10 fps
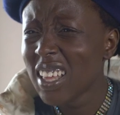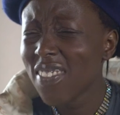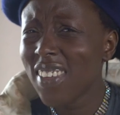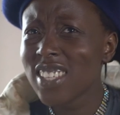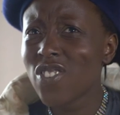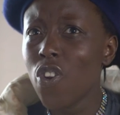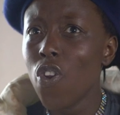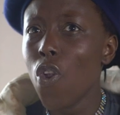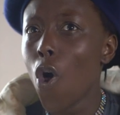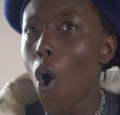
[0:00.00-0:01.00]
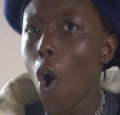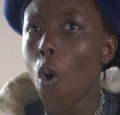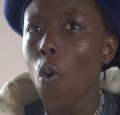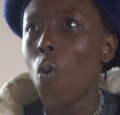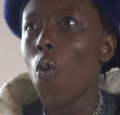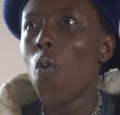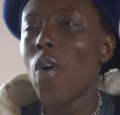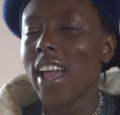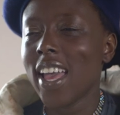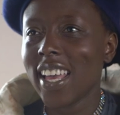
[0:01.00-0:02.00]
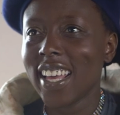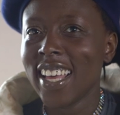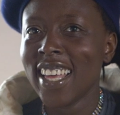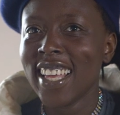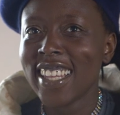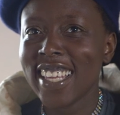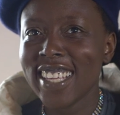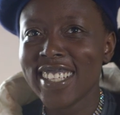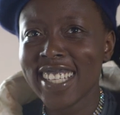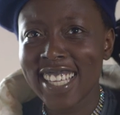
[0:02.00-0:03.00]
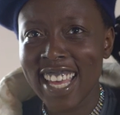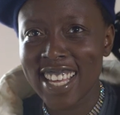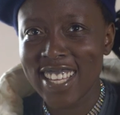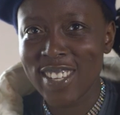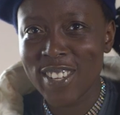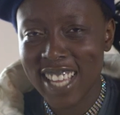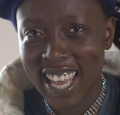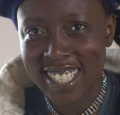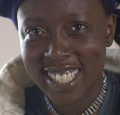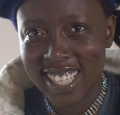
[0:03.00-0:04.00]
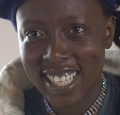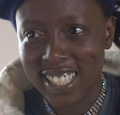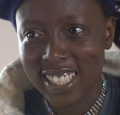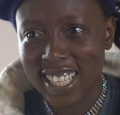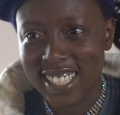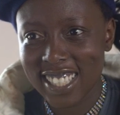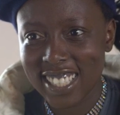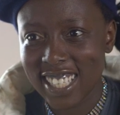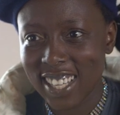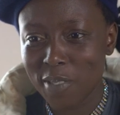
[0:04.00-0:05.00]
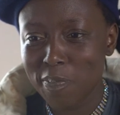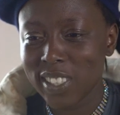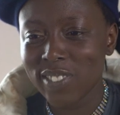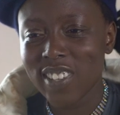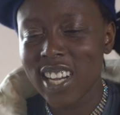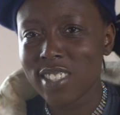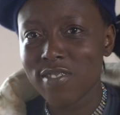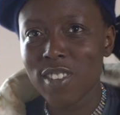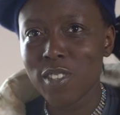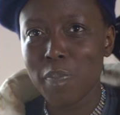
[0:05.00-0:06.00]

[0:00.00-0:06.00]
there's no way that you can get into this, because it's just like a bunch of guys with loads of